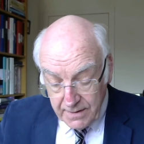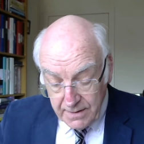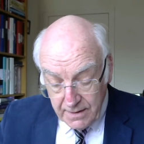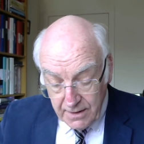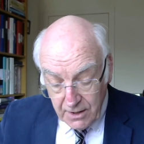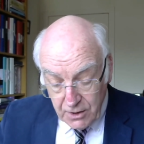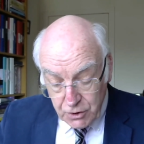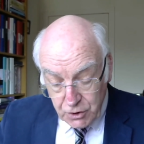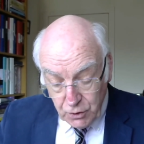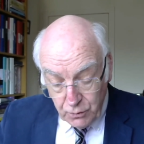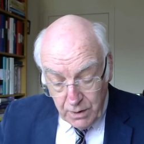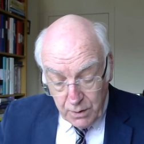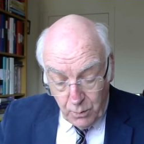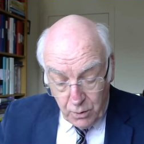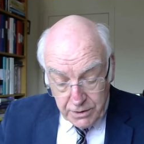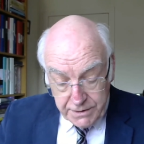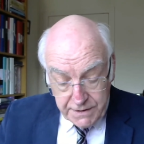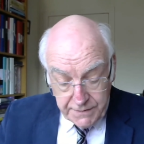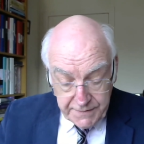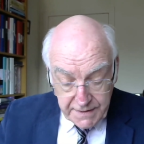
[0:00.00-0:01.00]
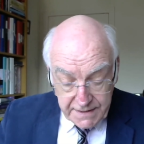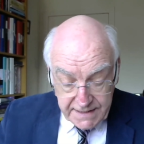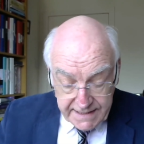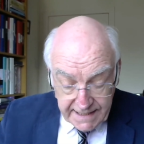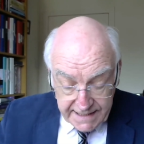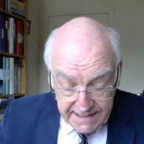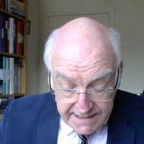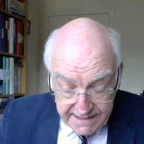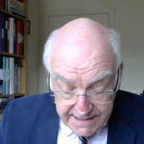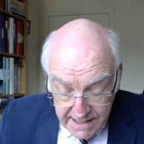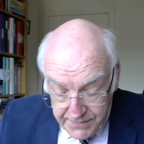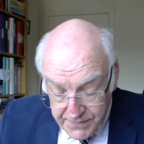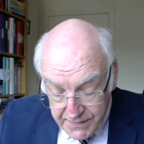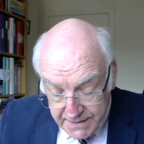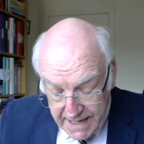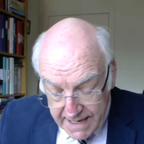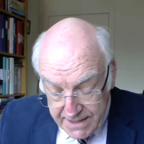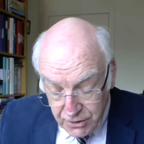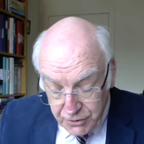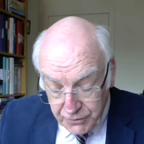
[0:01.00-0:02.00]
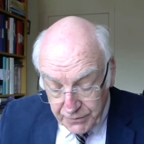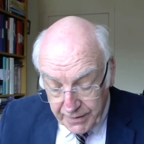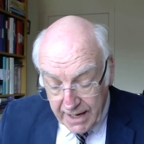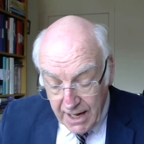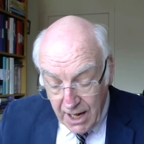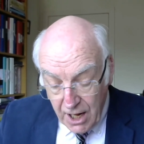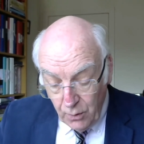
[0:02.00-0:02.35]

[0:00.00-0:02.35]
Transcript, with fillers: So it was in the 16th century